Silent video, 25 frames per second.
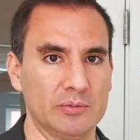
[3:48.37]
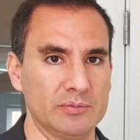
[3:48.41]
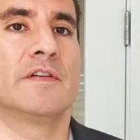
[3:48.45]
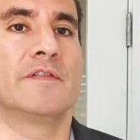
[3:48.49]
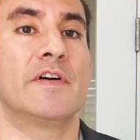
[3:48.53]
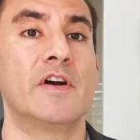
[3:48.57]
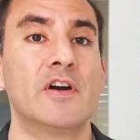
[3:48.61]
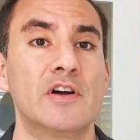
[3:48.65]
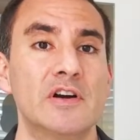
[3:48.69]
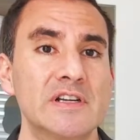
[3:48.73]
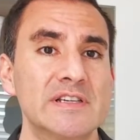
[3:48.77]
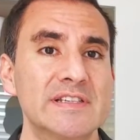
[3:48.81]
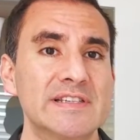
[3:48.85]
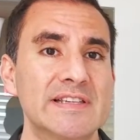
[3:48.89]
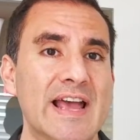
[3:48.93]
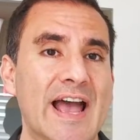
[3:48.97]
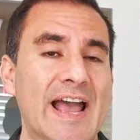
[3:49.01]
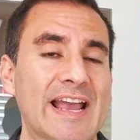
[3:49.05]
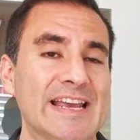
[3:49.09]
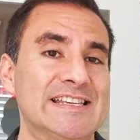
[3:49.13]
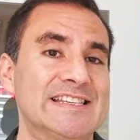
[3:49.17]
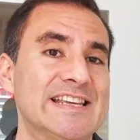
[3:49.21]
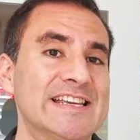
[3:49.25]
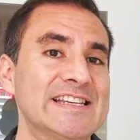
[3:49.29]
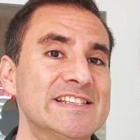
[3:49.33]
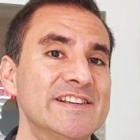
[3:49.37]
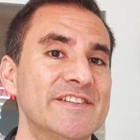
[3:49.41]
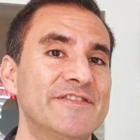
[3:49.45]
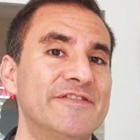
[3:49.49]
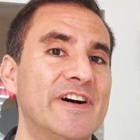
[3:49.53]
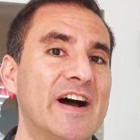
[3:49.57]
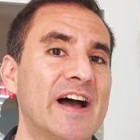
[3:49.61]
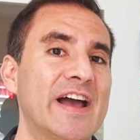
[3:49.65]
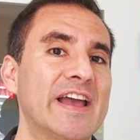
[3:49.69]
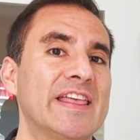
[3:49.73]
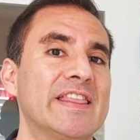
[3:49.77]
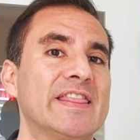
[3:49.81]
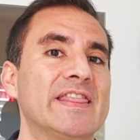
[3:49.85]
First,
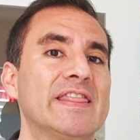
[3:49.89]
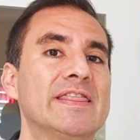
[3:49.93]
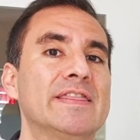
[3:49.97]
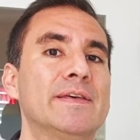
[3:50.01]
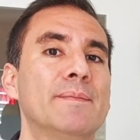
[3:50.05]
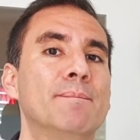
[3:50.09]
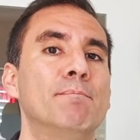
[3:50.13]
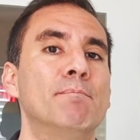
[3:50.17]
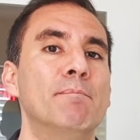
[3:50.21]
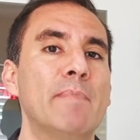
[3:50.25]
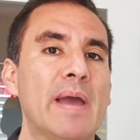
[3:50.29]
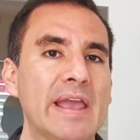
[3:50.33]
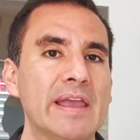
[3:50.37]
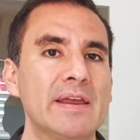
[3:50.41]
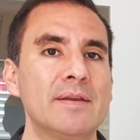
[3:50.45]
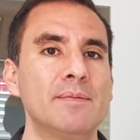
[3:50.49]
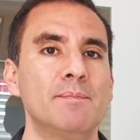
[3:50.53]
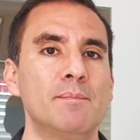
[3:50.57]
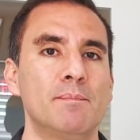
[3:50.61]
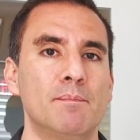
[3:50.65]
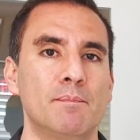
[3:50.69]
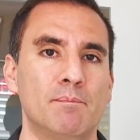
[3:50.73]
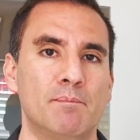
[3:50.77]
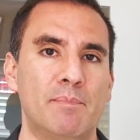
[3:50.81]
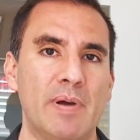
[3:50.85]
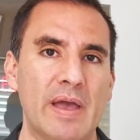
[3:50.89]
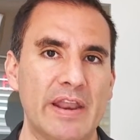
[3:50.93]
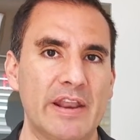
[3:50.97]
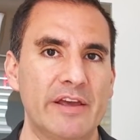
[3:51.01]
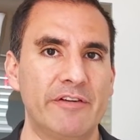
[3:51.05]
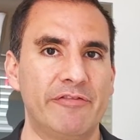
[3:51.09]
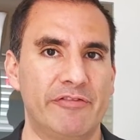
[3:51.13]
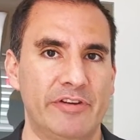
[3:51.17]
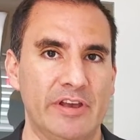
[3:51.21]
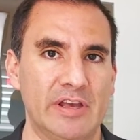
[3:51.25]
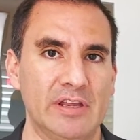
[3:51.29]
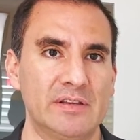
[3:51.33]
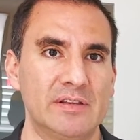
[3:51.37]
identifying the main
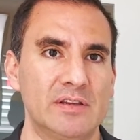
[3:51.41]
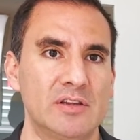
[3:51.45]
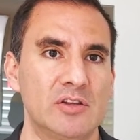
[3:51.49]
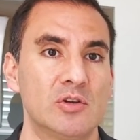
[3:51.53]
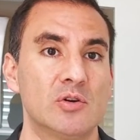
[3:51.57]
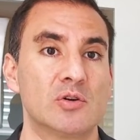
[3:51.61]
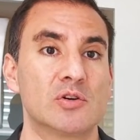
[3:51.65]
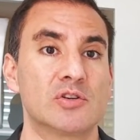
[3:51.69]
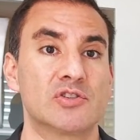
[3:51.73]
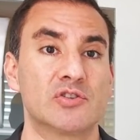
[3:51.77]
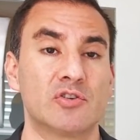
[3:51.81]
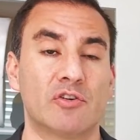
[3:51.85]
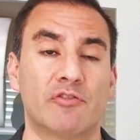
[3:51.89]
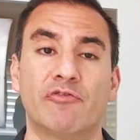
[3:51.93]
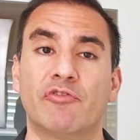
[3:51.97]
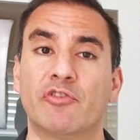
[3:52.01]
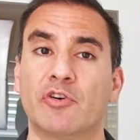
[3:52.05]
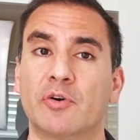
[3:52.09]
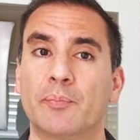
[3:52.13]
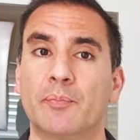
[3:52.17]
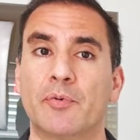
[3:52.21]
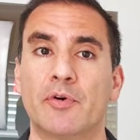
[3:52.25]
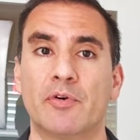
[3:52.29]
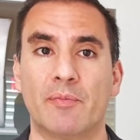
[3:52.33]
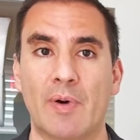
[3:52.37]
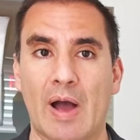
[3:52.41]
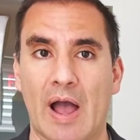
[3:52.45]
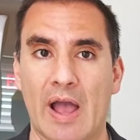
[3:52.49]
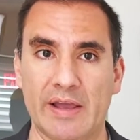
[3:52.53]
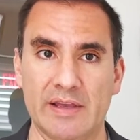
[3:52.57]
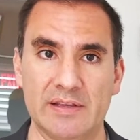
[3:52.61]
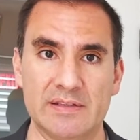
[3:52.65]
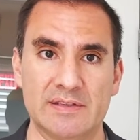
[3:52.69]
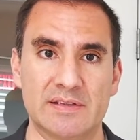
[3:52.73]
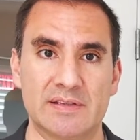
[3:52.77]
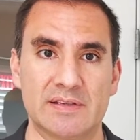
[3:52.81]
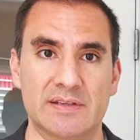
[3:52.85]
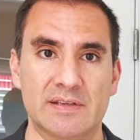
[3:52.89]
benefit your software
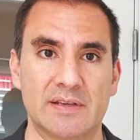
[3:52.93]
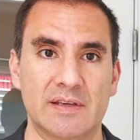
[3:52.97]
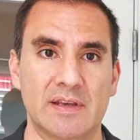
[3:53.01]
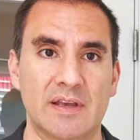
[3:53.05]
provides.